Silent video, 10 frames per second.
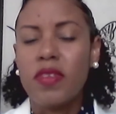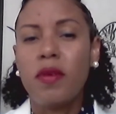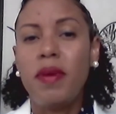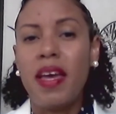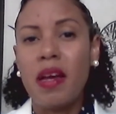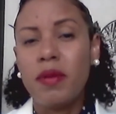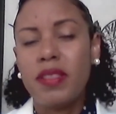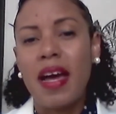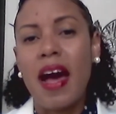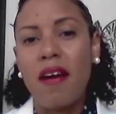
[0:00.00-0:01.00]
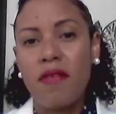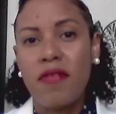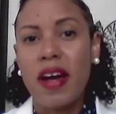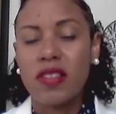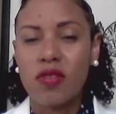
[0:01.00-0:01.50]
to be able to
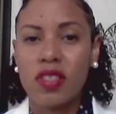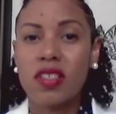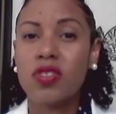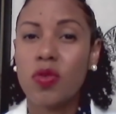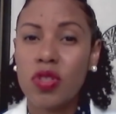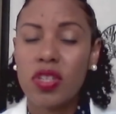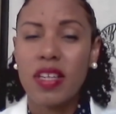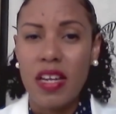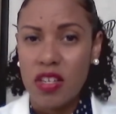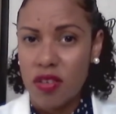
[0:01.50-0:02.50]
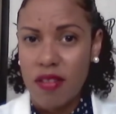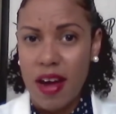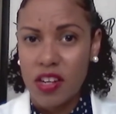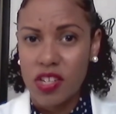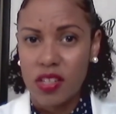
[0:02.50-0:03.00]
have that sort of social
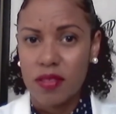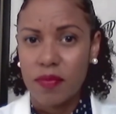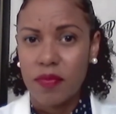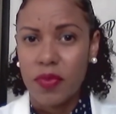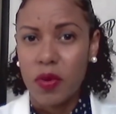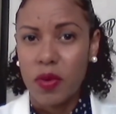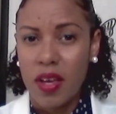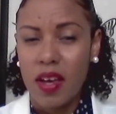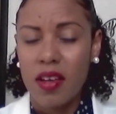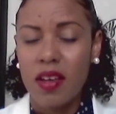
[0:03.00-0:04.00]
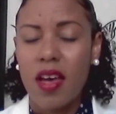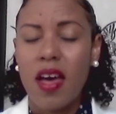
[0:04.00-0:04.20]
interaction, okay?